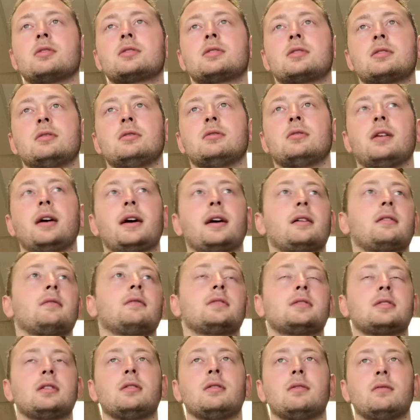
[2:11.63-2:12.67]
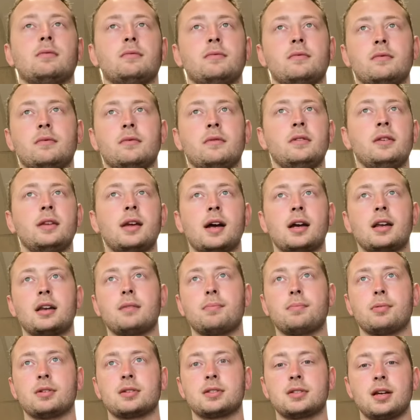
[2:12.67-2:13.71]
to
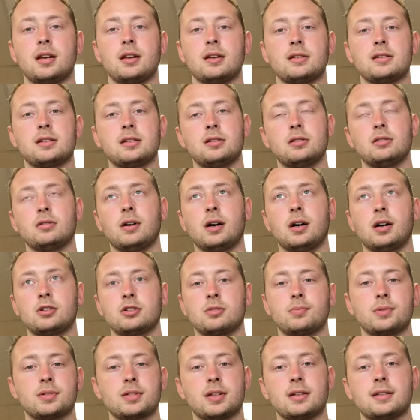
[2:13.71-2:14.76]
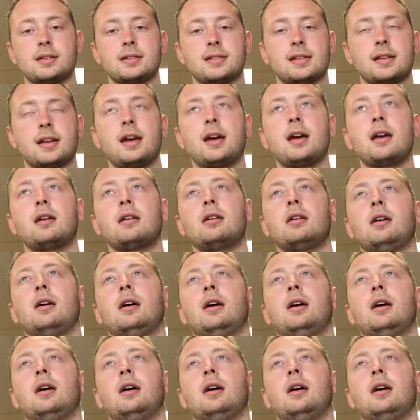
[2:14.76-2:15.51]
90% to 100% is an A,